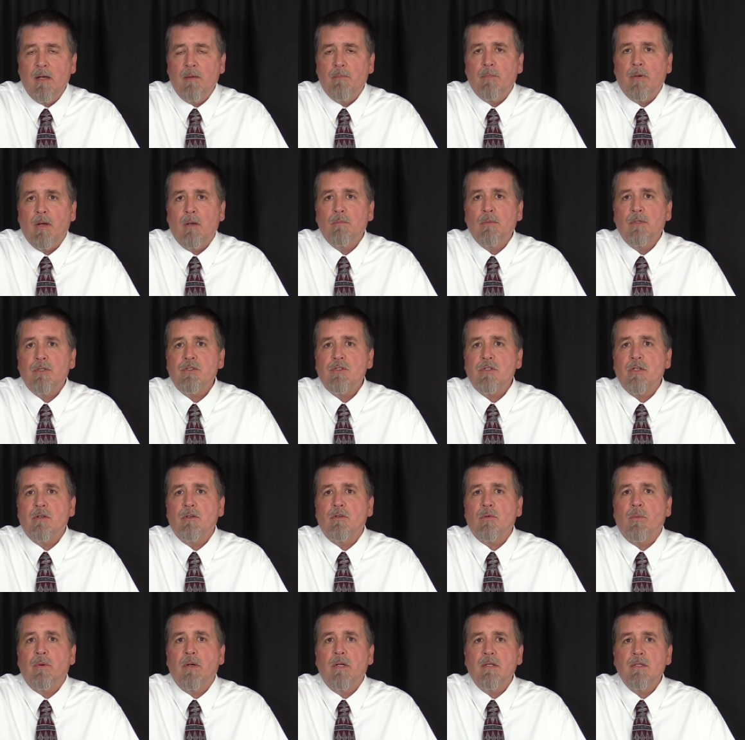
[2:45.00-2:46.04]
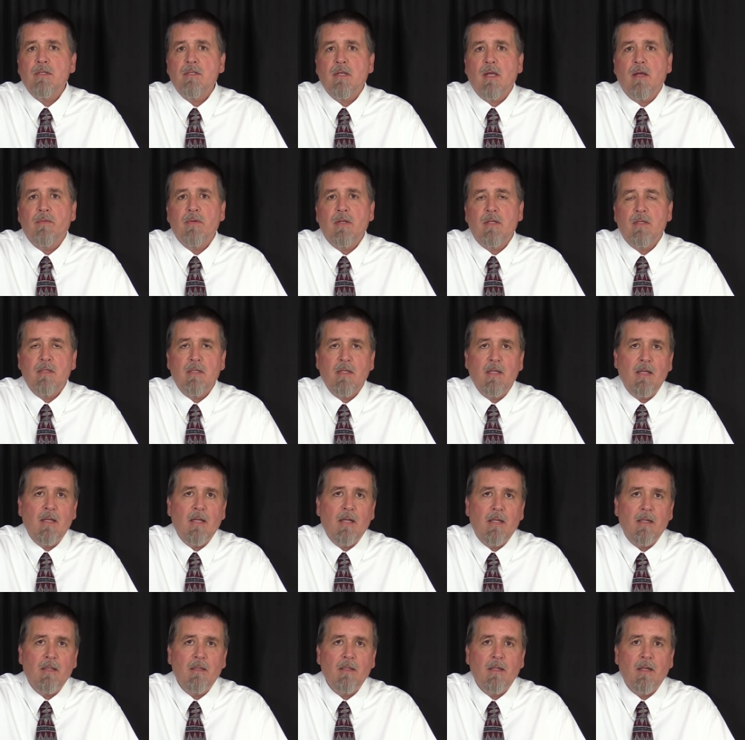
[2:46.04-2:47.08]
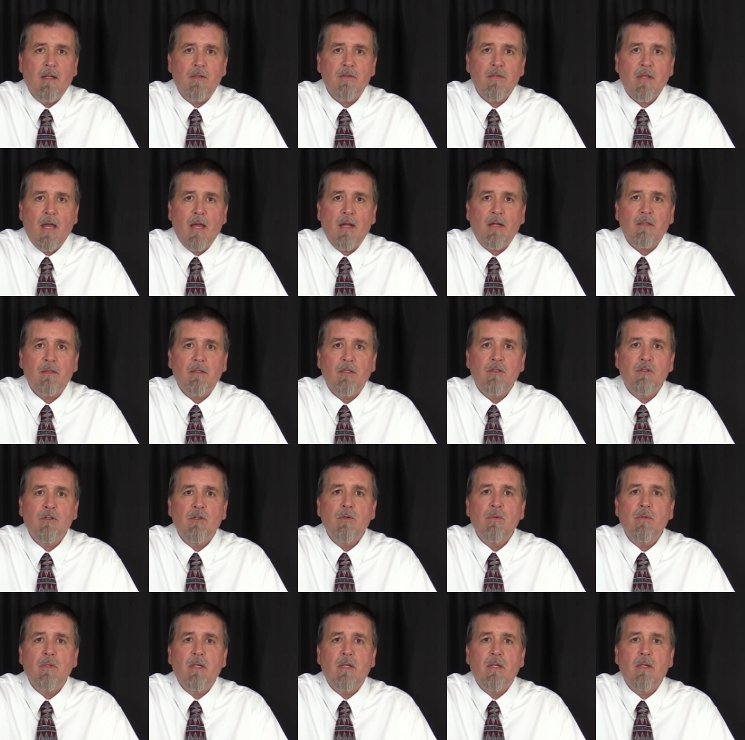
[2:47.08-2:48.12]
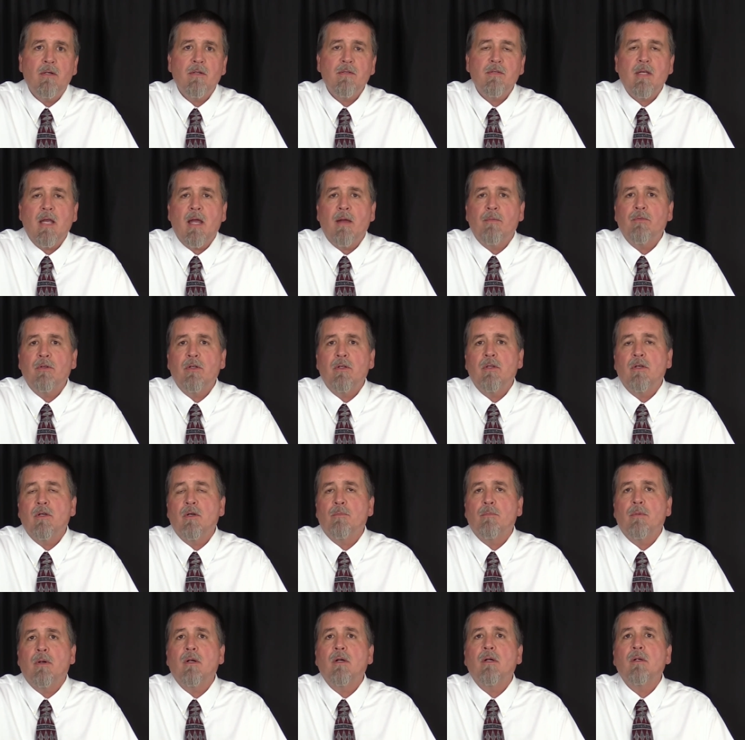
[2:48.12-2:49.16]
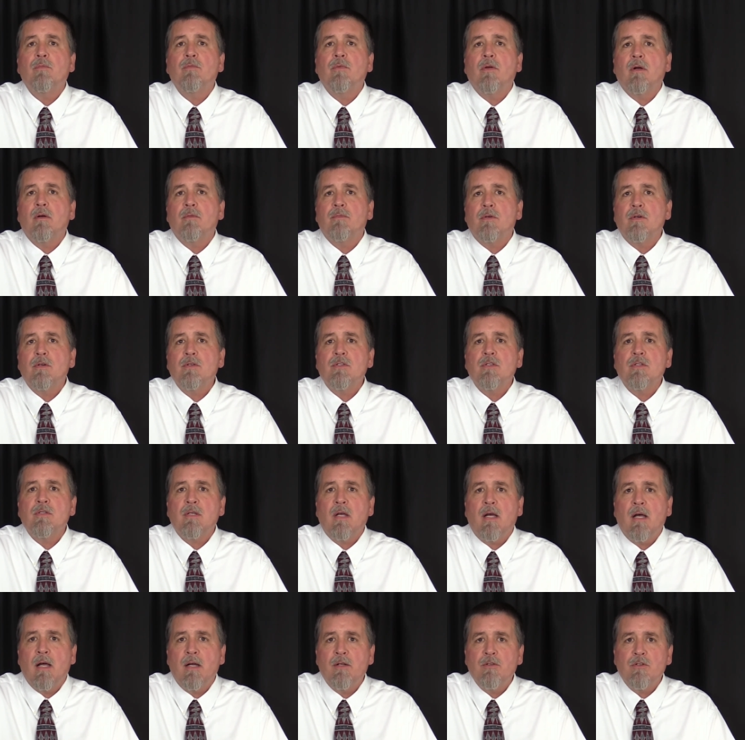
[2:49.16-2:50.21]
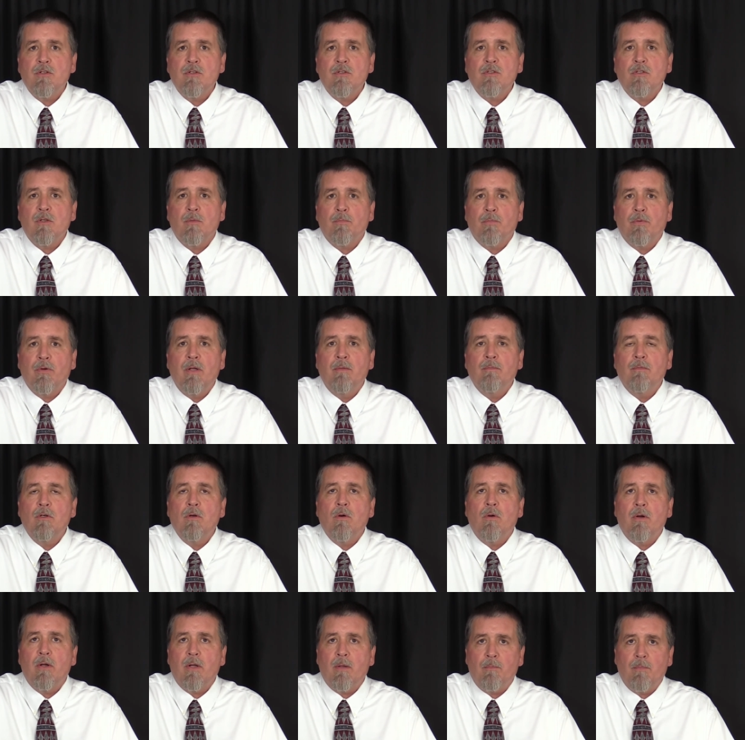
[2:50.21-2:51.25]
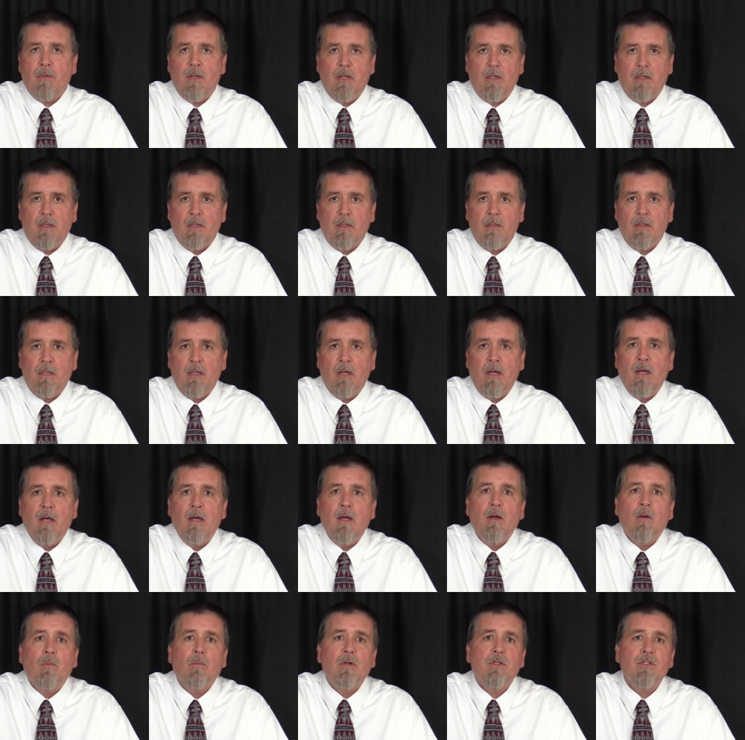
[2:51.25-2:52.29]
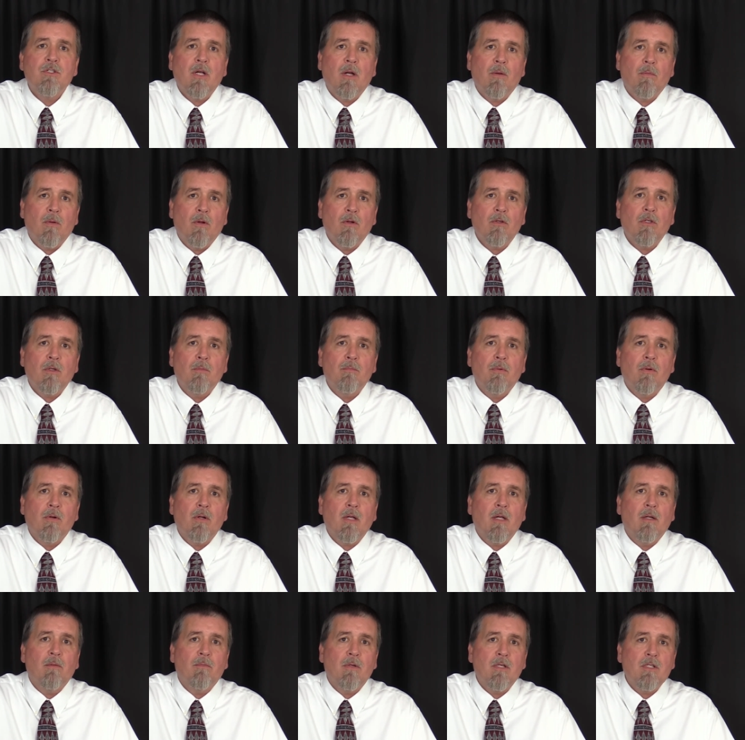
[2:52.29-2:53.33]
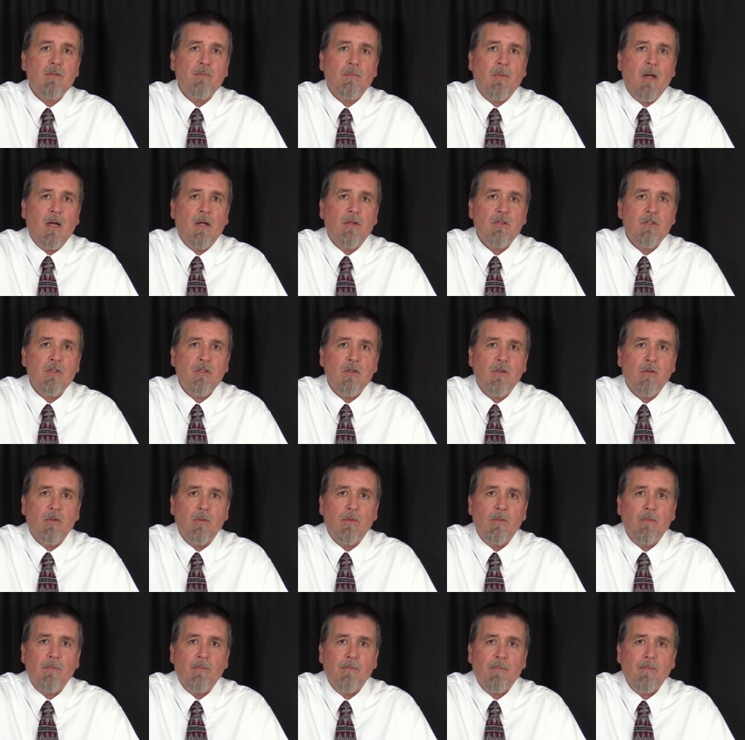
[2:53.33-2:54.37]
published in 2017, exactly 2 years after the Obergefell versus Hodges Supreme Court opinion, which I wrote the book in response to.